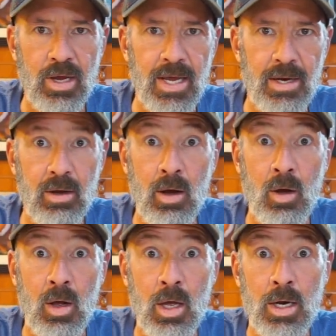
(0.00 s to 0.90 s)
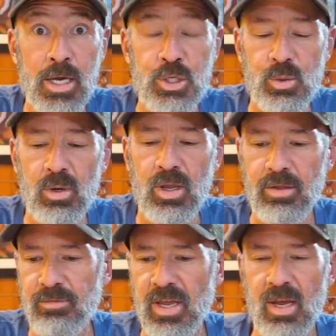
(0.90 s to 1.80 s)
that on a short
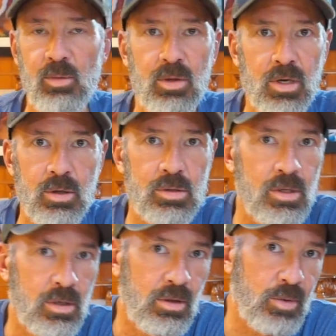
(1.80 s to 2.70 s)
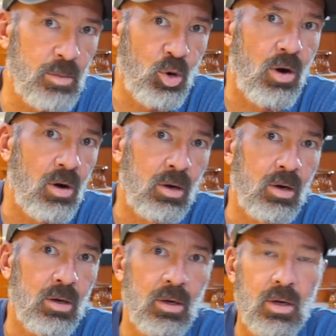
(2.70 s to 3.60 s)
length of cable that goes to the 3-prong
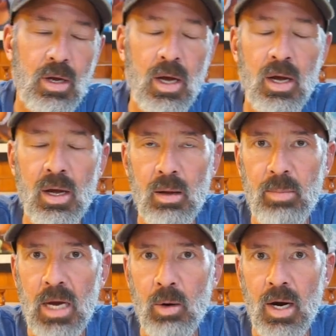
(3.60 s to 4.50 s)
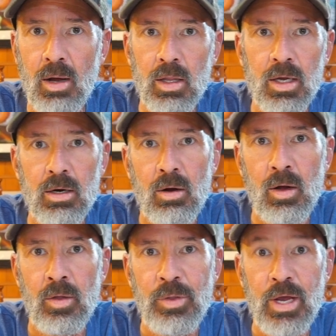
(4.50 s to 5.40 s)
power outlet
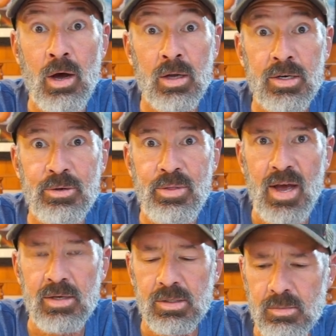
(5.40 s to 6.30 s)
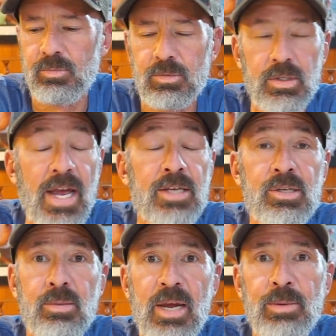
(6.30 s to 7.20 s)
on the Honda 2000. Yeah,
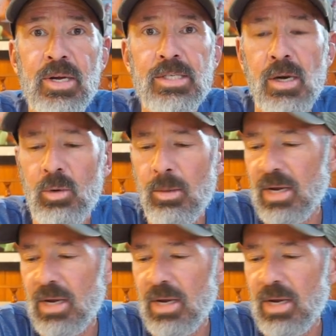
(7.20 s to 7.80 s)
so the main reason I want to